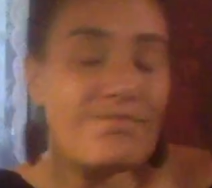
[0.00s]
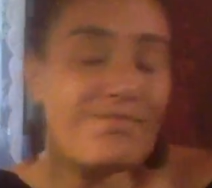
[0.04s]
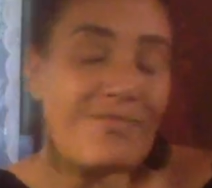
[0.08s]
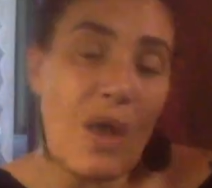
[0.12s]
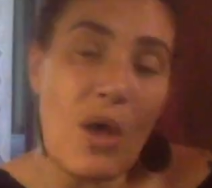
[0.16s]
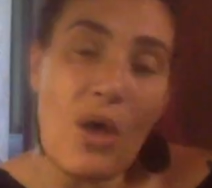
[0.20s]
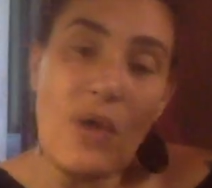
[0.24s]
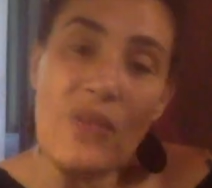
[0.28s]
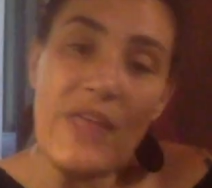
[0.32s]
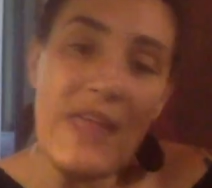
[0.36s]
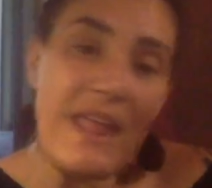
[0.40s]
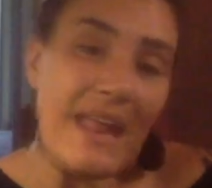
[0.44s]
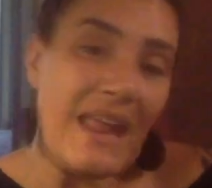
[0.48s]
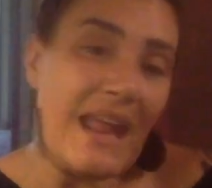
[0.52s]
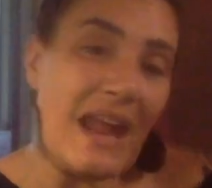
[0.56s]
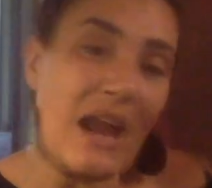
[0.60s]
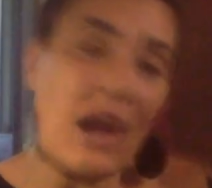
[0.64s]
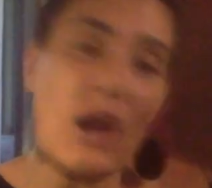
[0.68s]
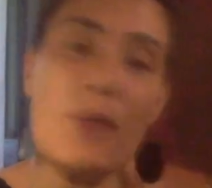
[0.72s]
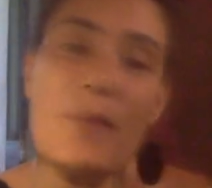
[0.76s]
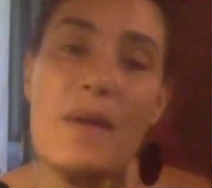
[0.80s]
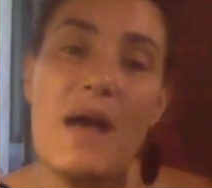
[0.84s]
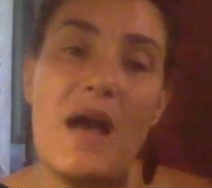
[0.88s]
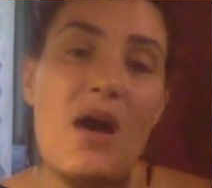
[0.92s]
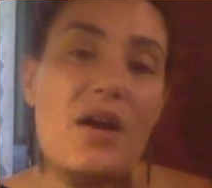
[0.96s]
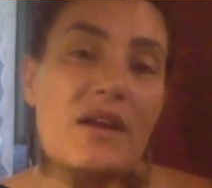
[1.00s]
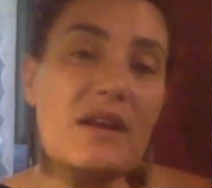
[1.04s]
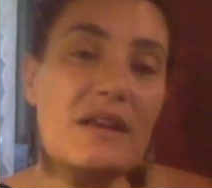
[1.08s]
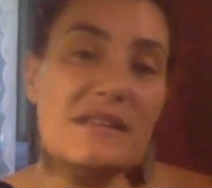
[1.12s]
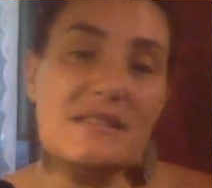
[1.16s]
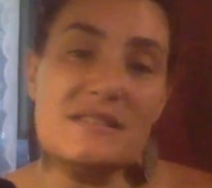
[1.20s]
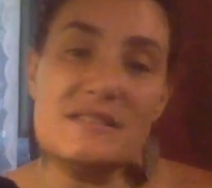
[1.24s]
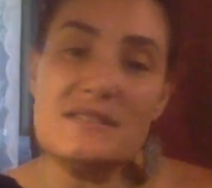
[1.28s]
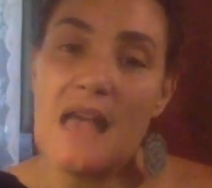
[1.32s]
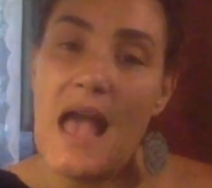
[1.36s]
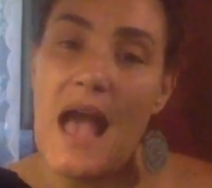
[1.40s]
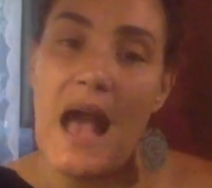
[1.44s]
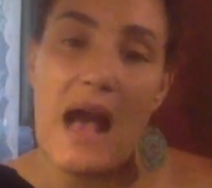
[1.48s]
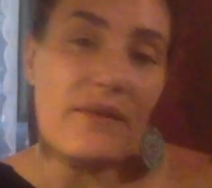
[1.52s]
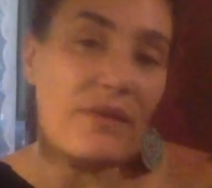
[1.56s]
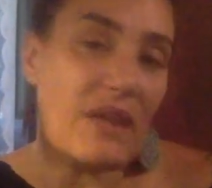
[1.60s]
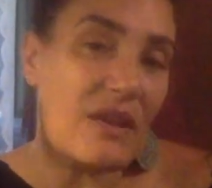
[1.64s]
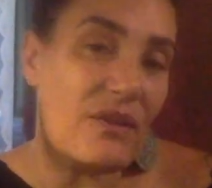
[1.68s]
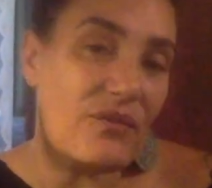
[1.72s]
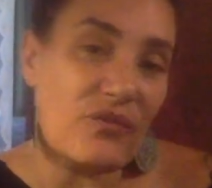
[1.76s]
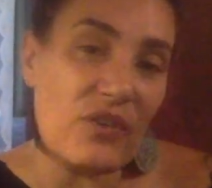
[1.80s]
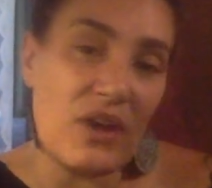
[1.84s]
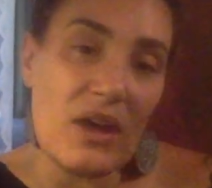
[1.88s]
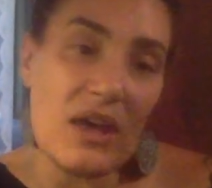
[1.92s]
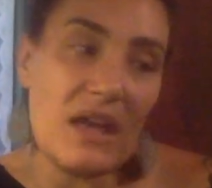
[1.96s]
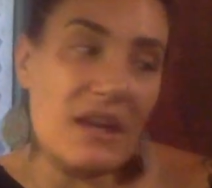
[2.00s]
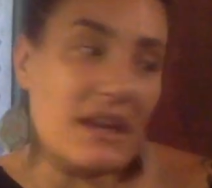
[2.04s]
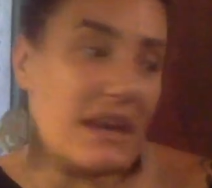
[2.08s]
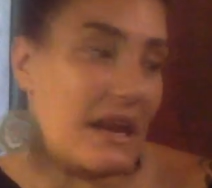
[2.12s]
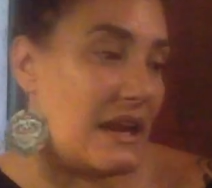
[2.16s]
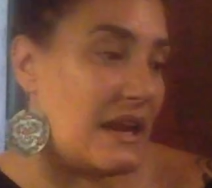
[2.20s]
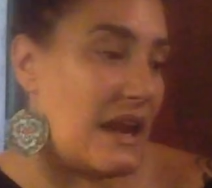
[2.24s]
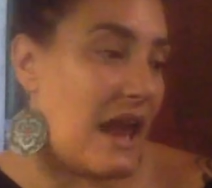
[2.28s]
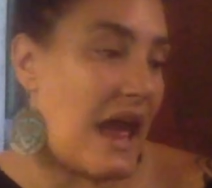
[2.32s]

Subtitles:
all they care about is having fun and